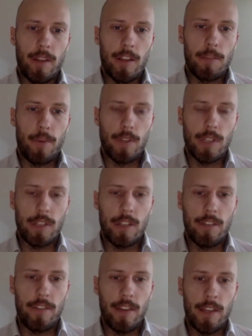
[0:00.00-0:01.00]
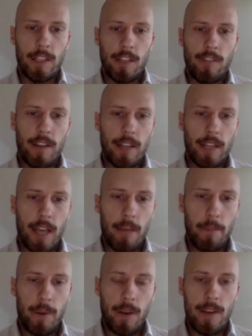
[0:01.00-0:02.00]
those positive feelings around the
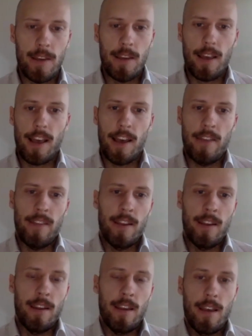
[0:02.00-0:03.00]
company, and then